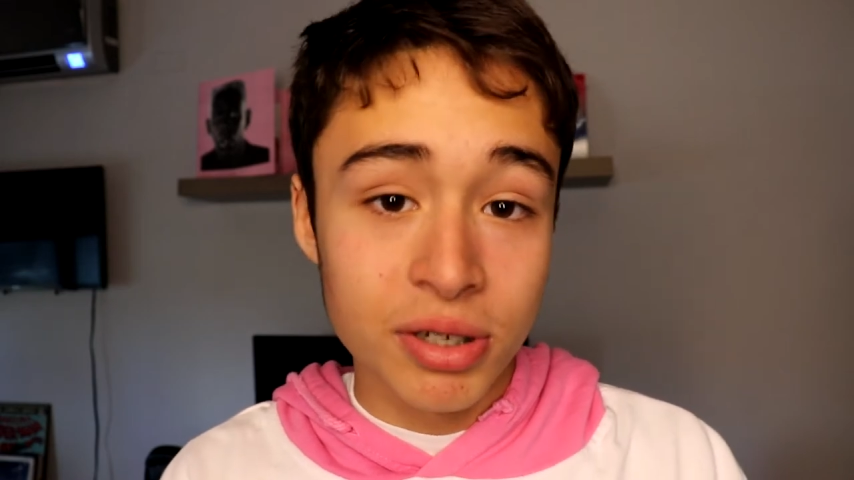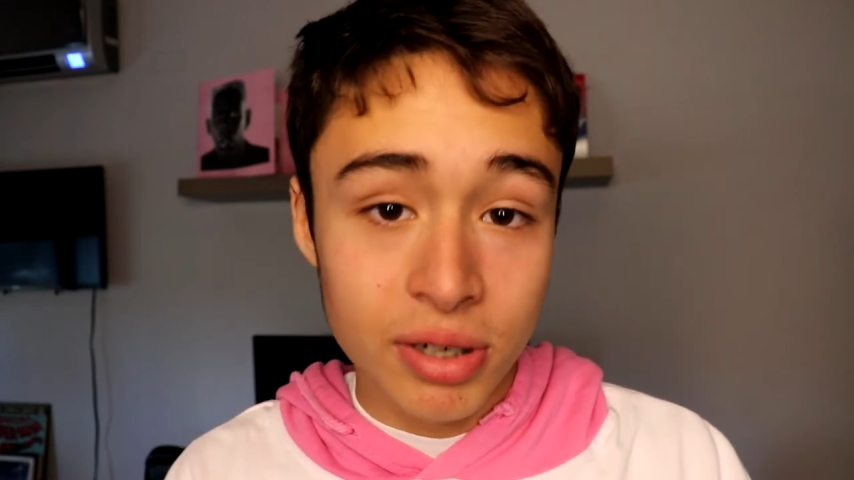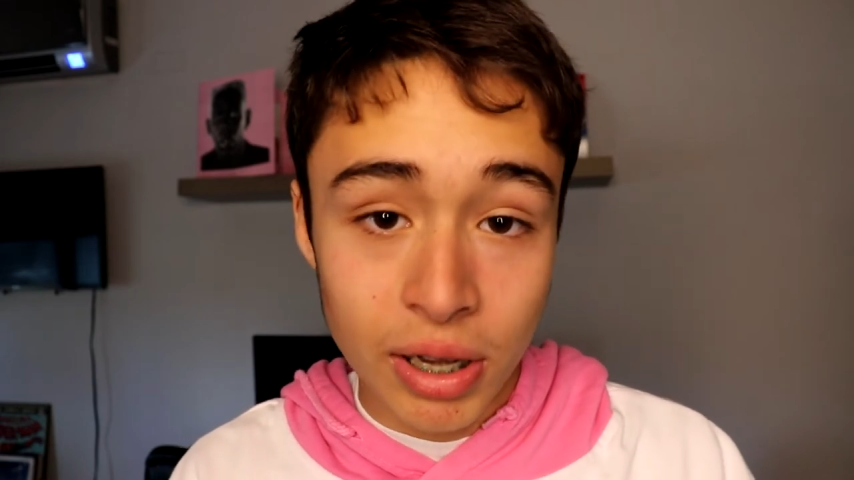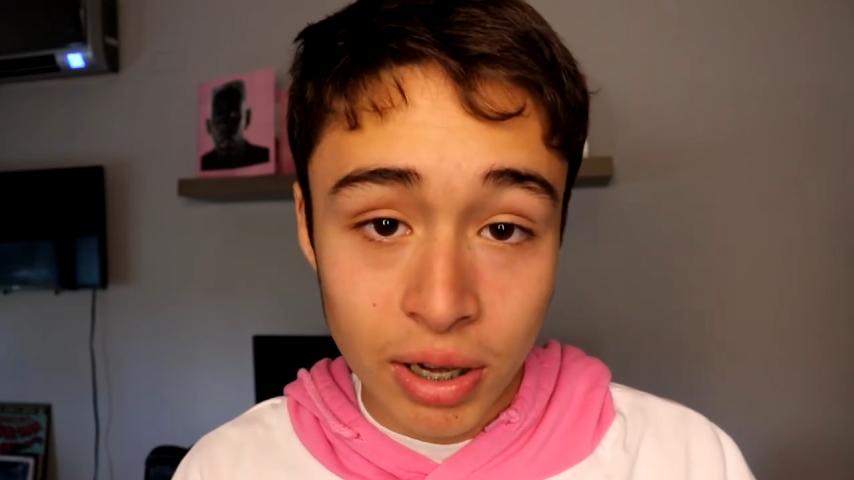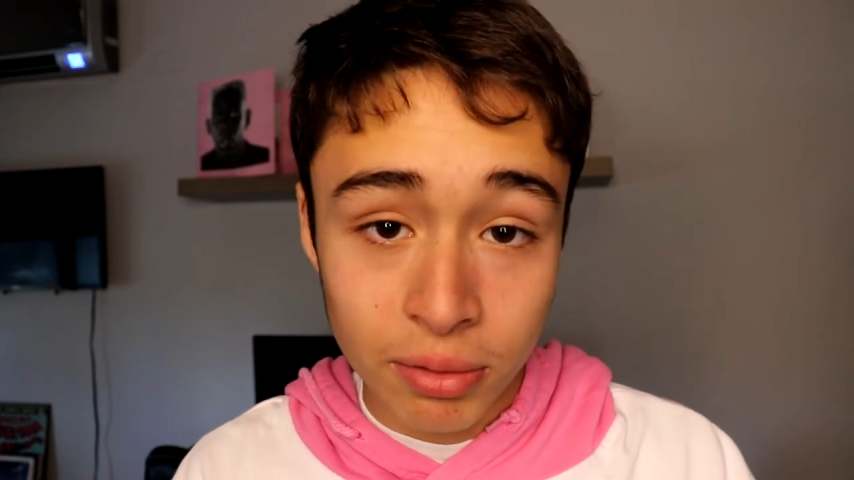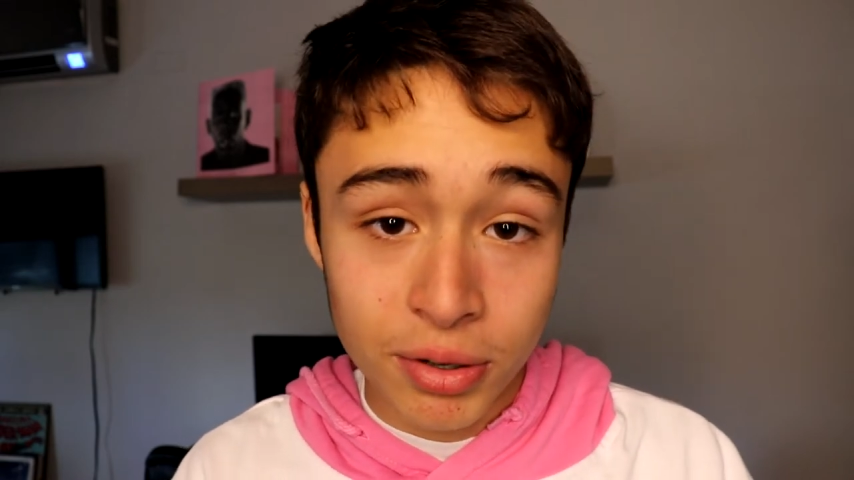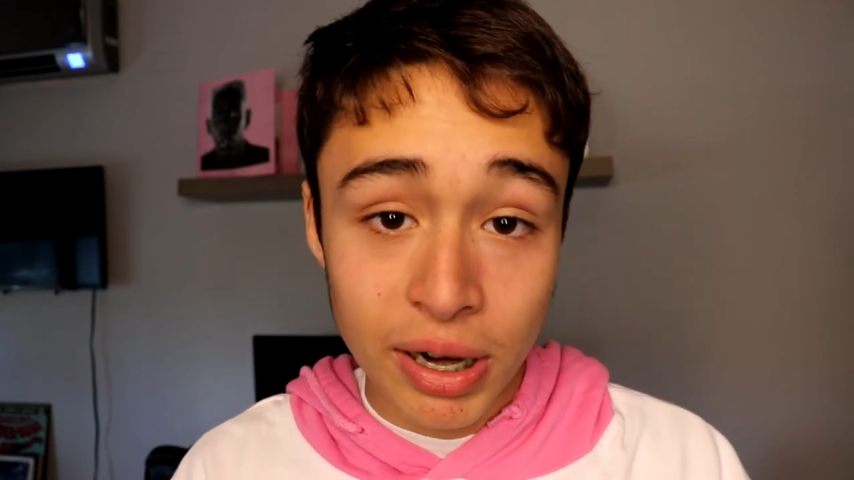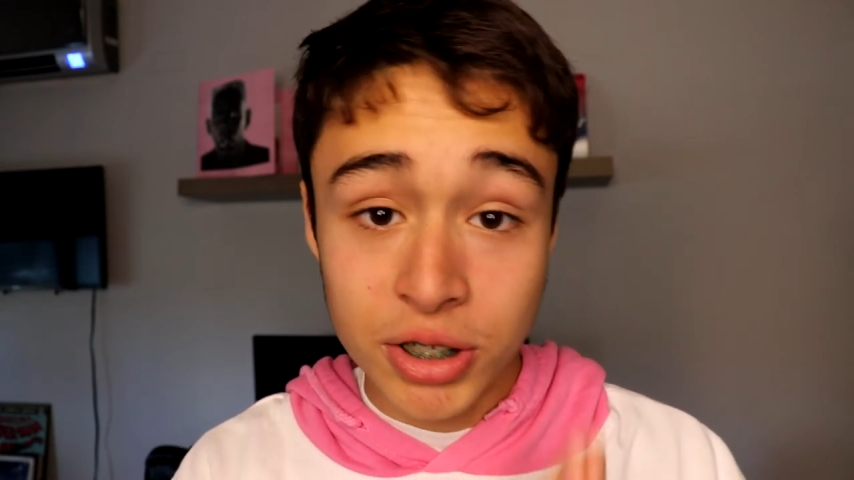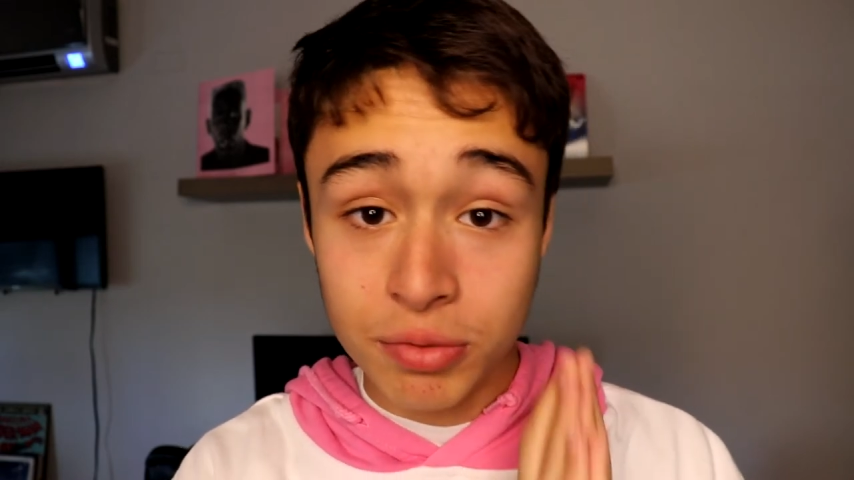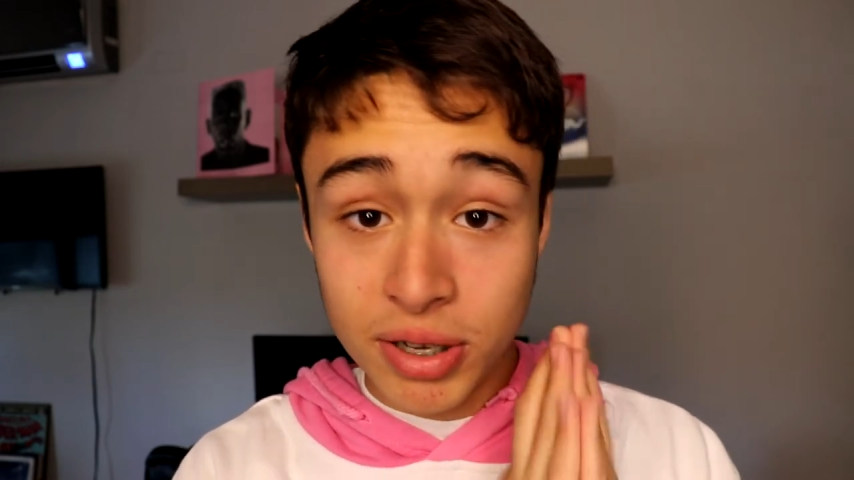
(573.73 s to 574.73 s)
in the helicopter
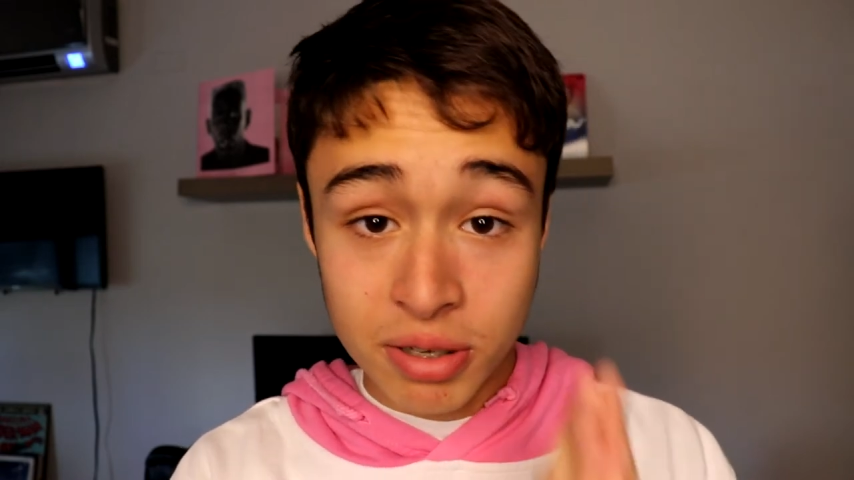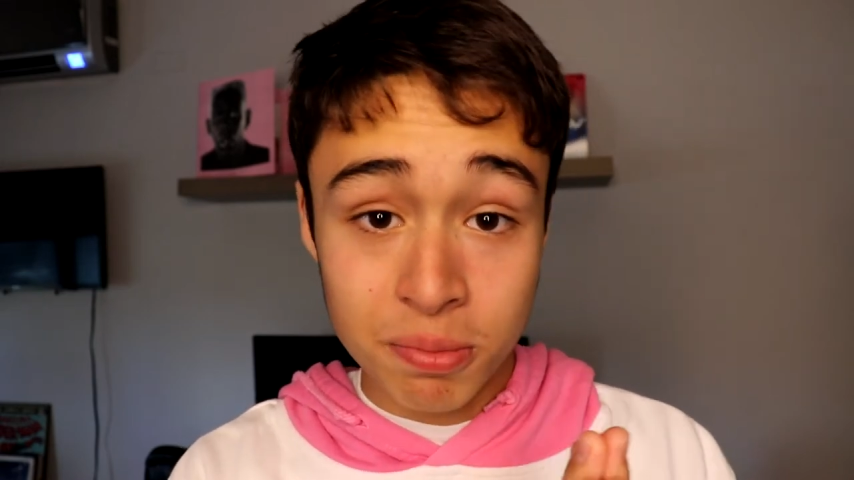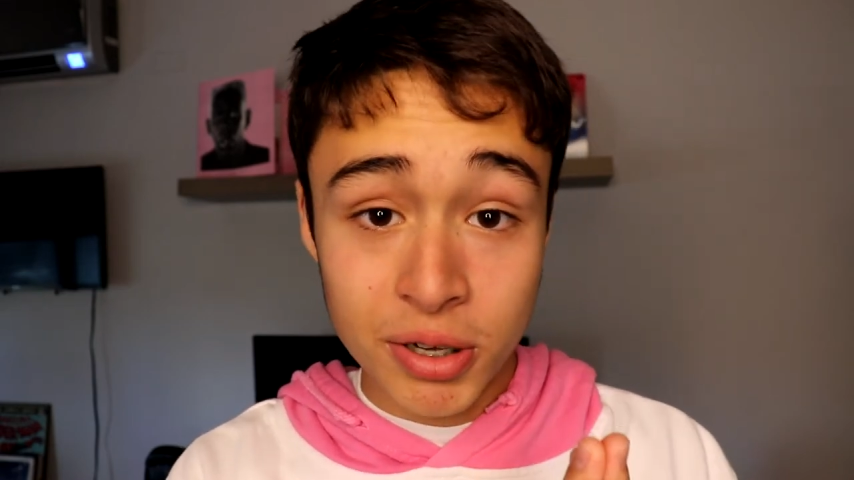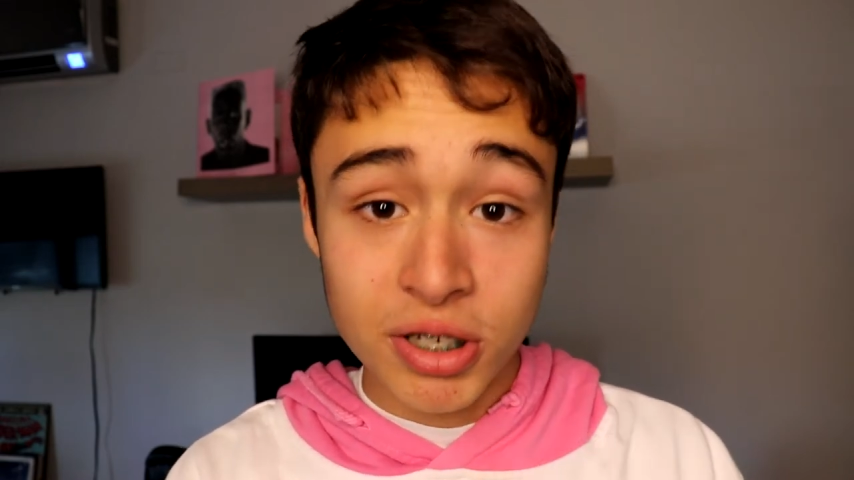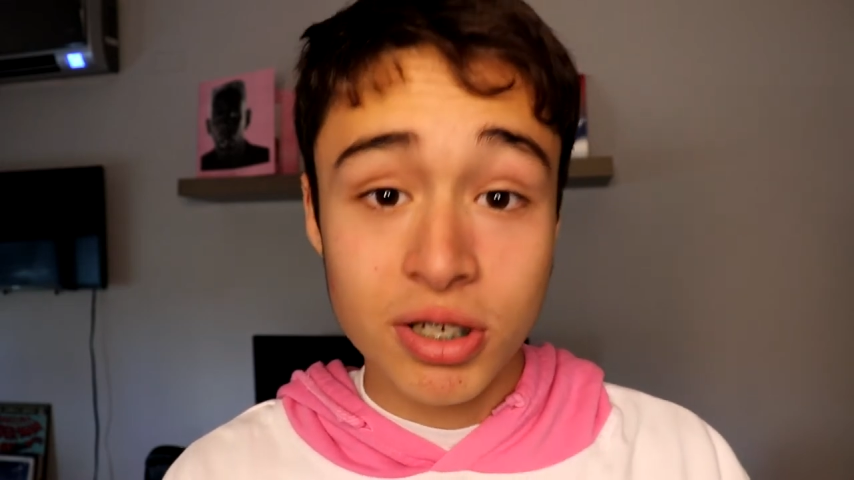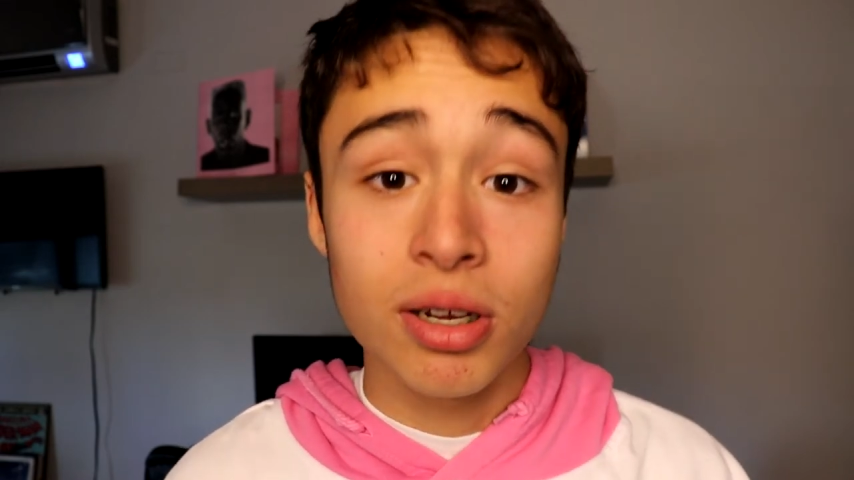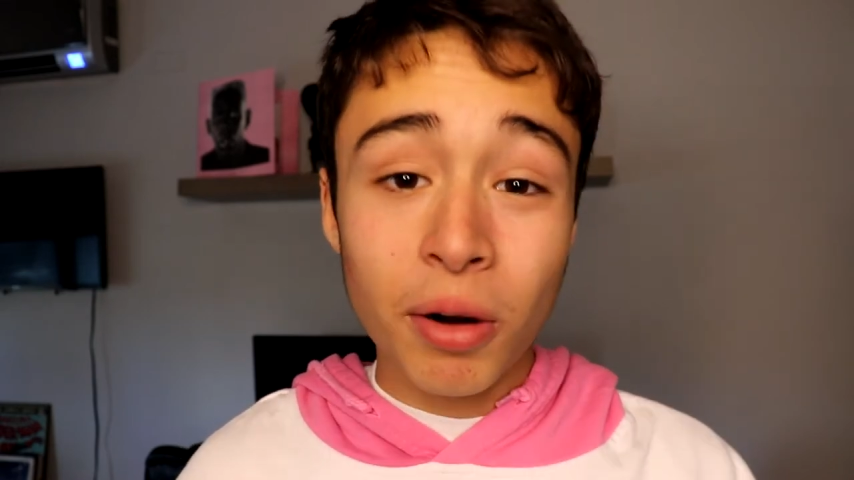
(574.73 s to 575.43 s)
crash. Rest in peace.